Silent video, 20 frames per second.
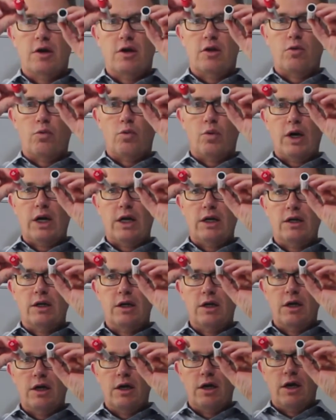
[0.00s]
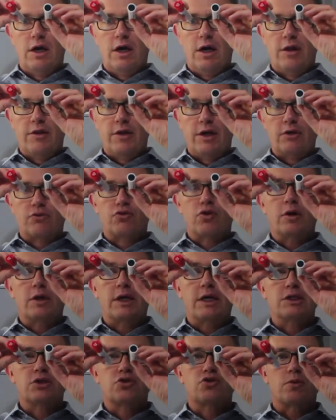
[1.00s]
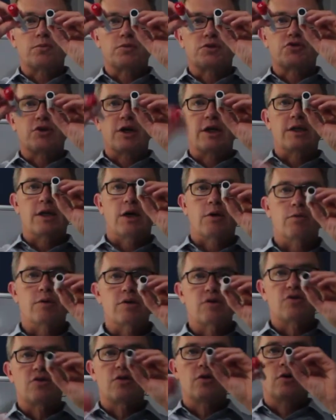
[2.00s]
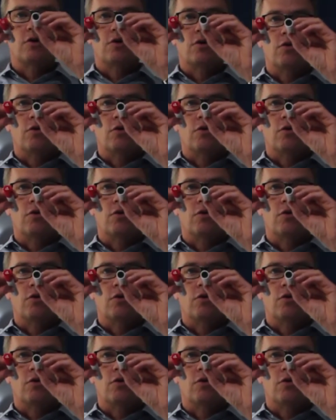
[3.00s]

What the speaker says: The one that gets dropped straight downwards,